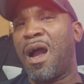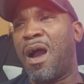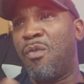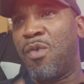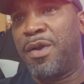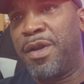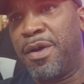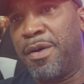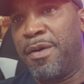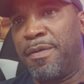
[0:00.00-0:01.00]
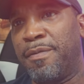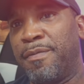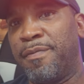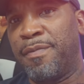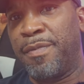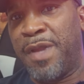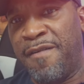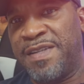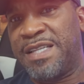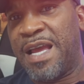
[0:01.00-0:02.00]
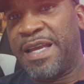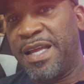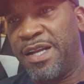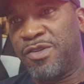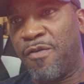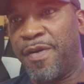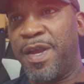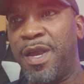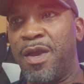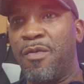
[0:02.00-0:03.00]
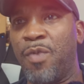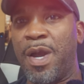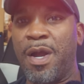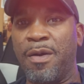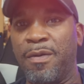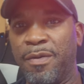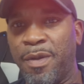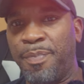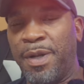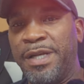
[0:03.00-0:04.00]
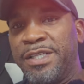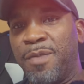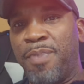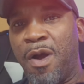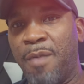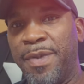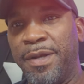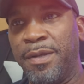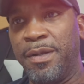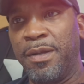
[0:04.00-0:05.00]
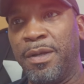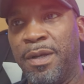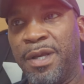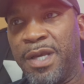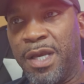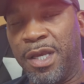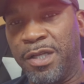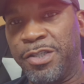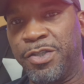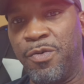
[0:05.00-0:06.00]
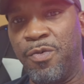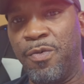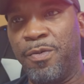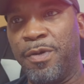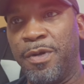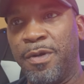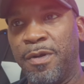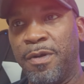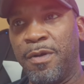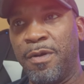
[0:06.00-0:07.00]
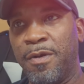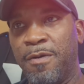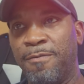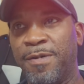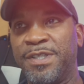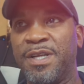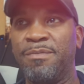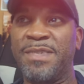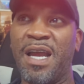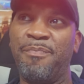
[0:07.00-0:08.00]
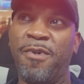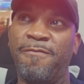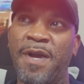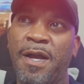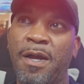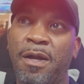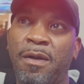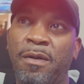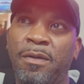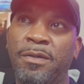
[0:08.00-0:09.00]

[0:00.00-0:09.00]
I wonder if it's like it is over here where the police department can get sued for some type of